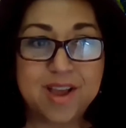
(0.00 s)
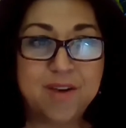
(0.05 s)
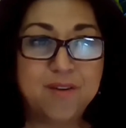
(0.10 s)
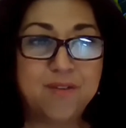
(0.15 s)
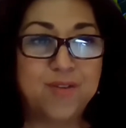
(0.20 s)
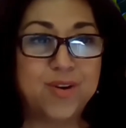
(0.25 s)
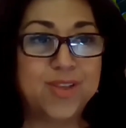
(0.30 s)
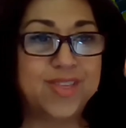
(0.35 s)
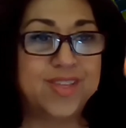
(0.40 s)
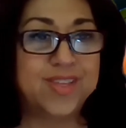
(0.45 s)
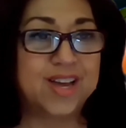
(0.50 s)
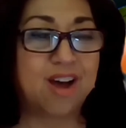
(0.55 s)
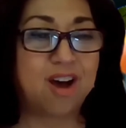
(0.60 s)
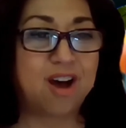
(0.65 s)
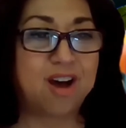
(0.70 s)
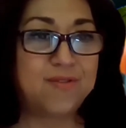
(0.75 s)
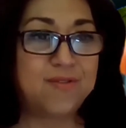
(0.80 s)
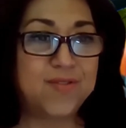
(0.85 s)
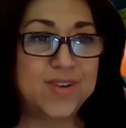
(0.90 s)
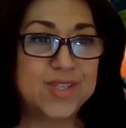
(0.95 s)
for the
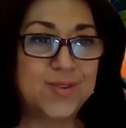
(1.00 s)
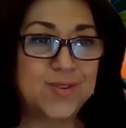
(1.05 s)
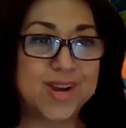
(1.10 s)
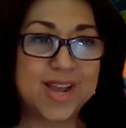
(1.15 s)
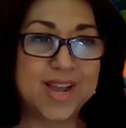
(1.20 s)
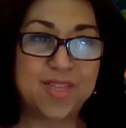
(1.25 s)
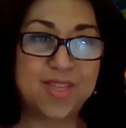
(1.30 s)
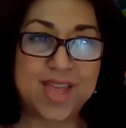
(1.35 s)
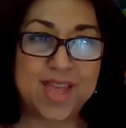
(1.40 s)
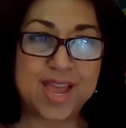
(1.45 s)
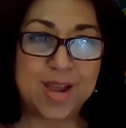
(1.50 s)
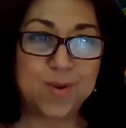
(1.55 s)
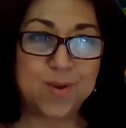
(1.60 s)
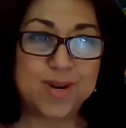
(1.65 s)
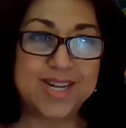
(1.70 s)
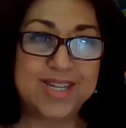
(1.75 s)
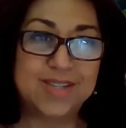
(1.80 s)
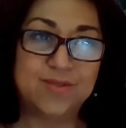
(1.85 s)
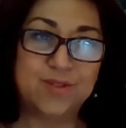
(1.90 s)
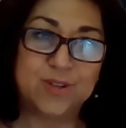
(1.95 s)
Office for Health
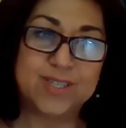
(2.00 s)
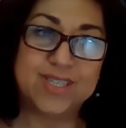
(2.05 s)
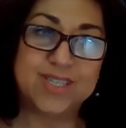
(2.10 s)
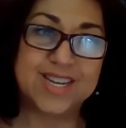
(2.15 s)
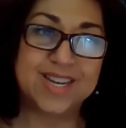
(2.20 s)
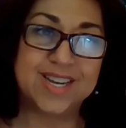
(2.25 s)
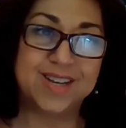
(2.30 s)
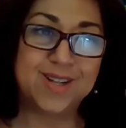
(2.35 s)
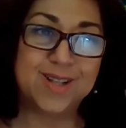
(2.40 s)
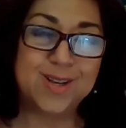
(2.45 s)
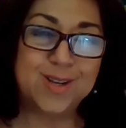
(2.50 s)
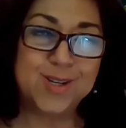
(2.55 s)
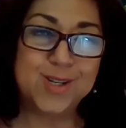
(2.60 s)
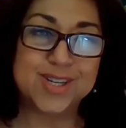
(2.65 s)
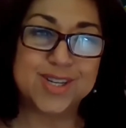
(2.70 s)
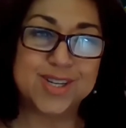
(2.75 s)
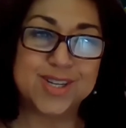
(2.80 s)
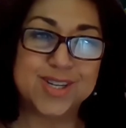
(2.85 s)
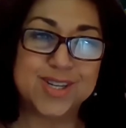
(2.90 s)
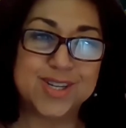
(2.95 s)
Equity, Diversity,
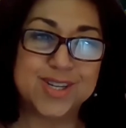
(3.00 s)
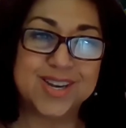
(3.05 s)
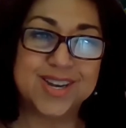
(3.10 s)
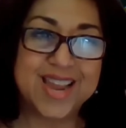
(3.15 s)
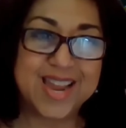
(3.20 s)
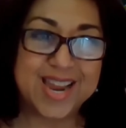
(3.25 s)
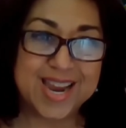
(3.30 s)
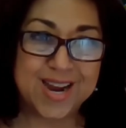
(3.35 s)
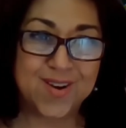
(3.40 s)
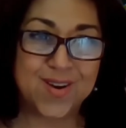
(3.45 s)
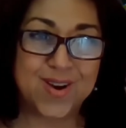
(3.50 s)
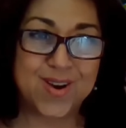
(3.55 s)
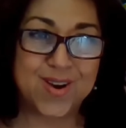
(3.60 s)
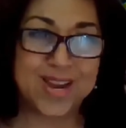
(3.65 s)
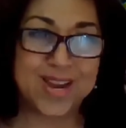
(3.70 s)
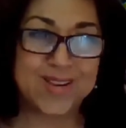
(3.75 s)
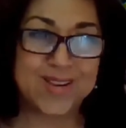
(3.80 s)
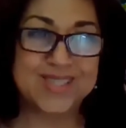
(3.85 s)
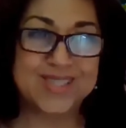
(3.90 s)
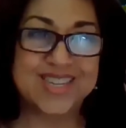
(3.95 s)
Inclusion here
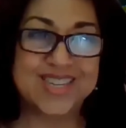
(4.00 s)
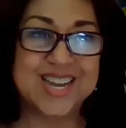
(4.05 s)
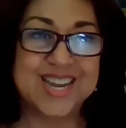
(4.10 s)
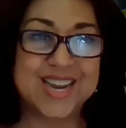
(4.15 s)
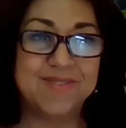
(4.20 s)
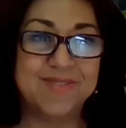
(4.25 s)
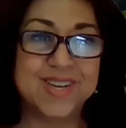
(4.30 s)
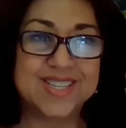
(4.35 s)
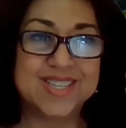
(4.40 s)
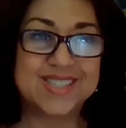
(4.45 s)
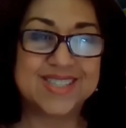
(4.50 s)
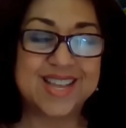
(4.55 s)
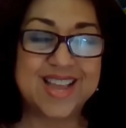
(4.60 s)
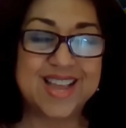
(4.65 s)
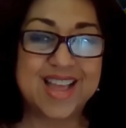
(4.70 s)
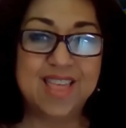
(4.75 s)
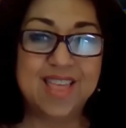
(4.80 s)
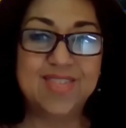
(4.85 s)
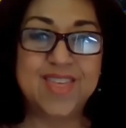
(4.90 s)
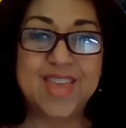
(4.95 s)
at UC
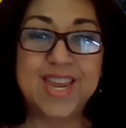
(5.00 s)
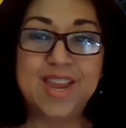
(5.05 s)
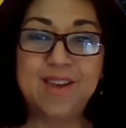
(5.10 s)
Davis.